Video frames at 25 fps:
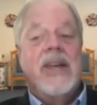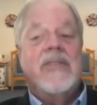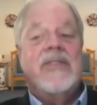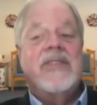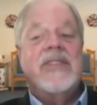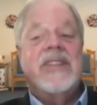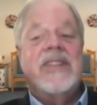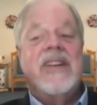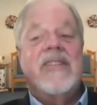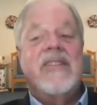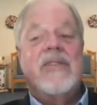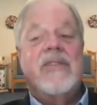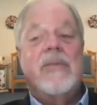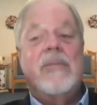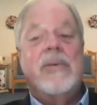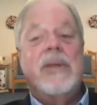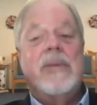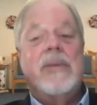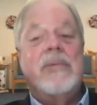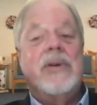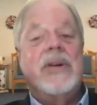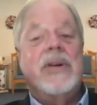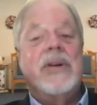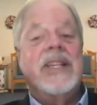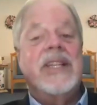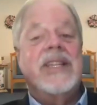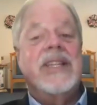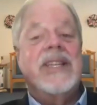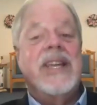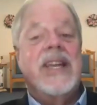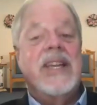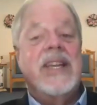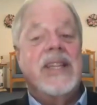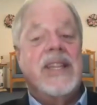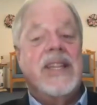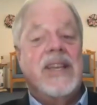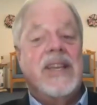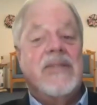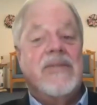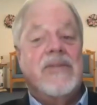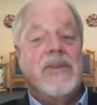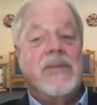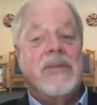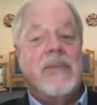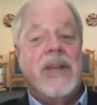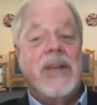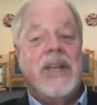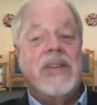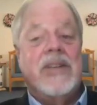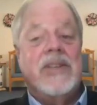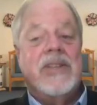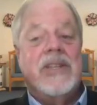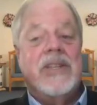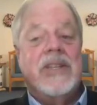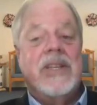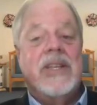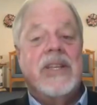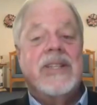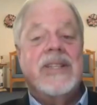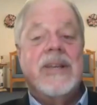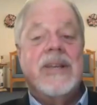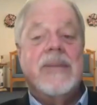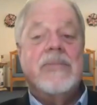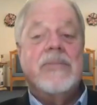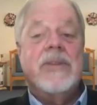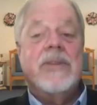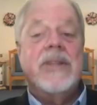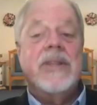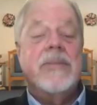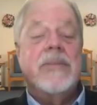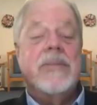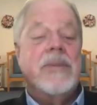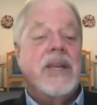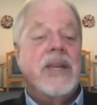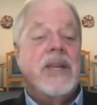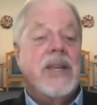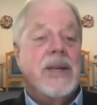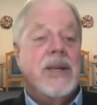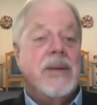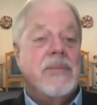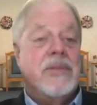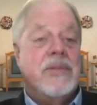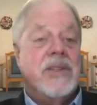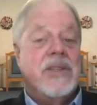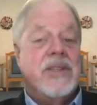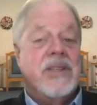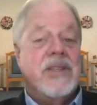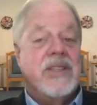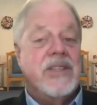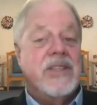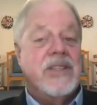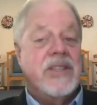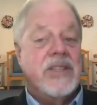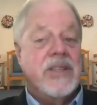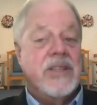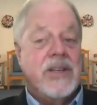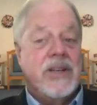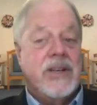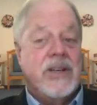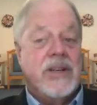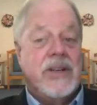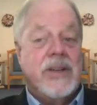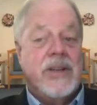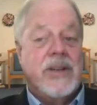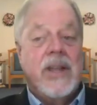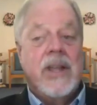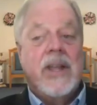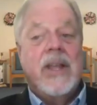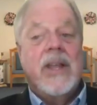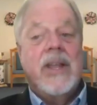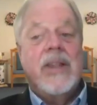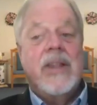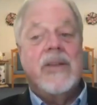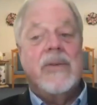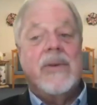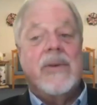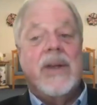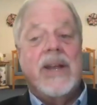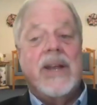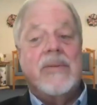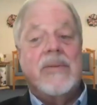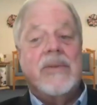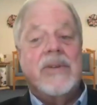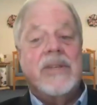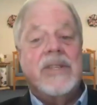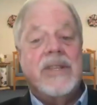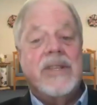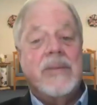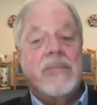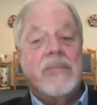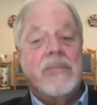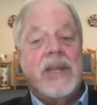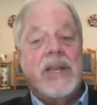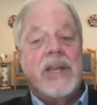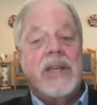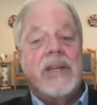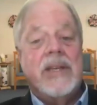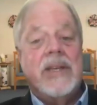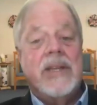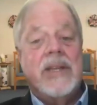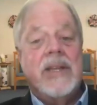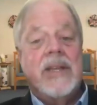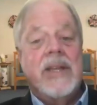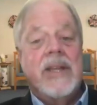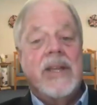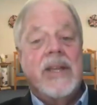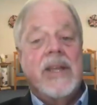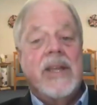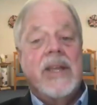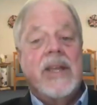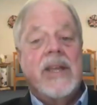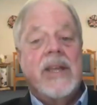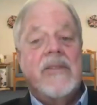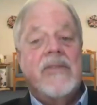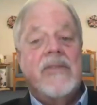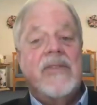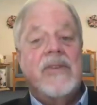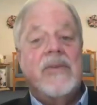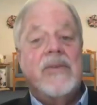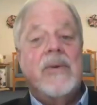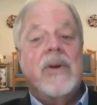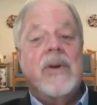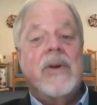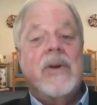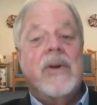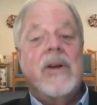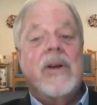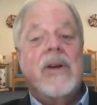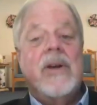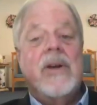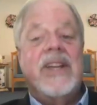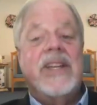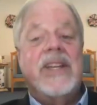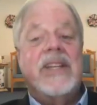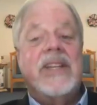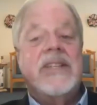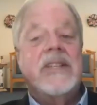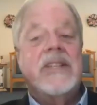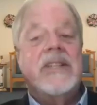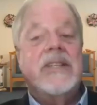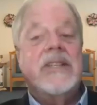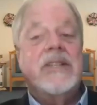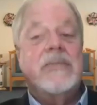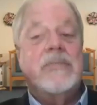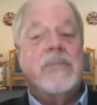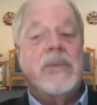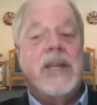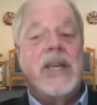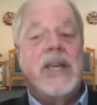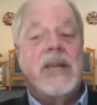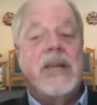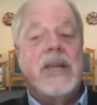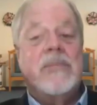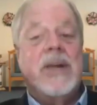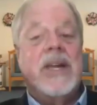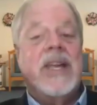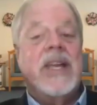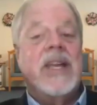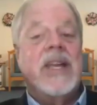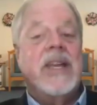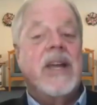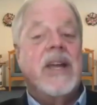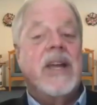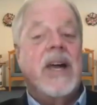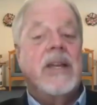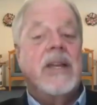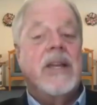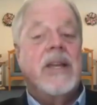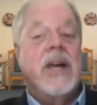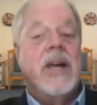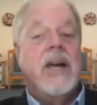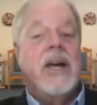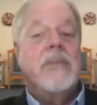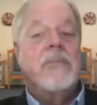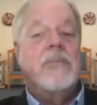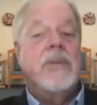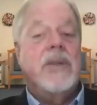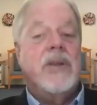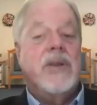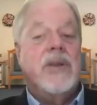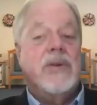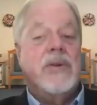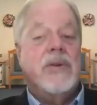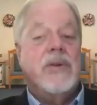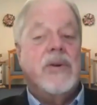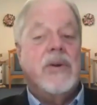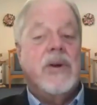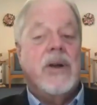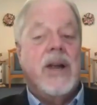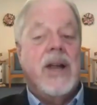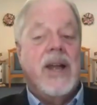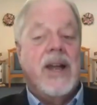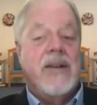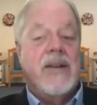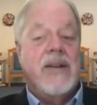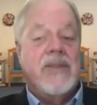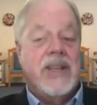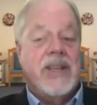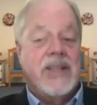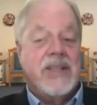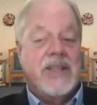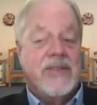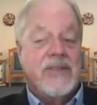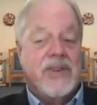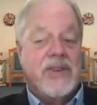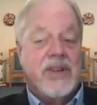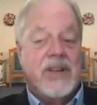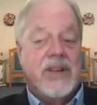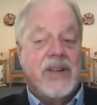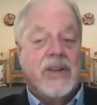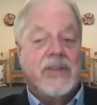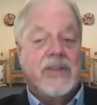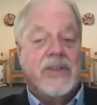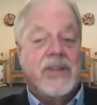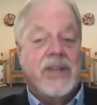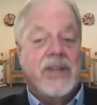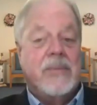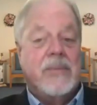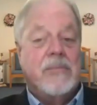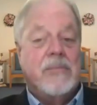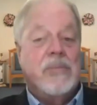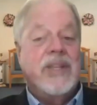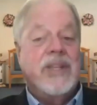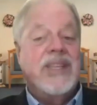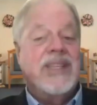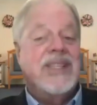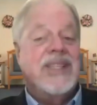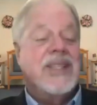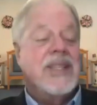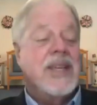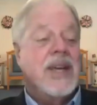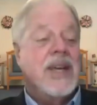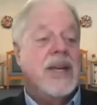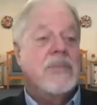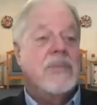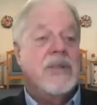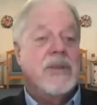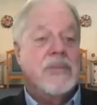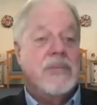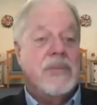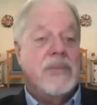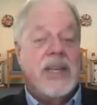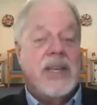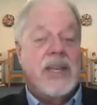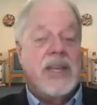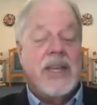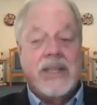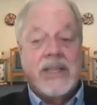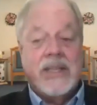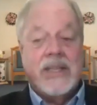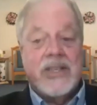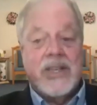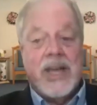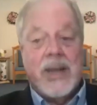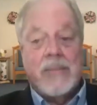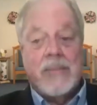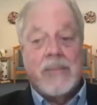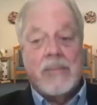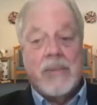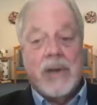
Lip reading: If several people can take the information, it's up to the medium to discern the right recipient. If you are invited to speak but cannot unmute or having difficulty, please type to me in the chat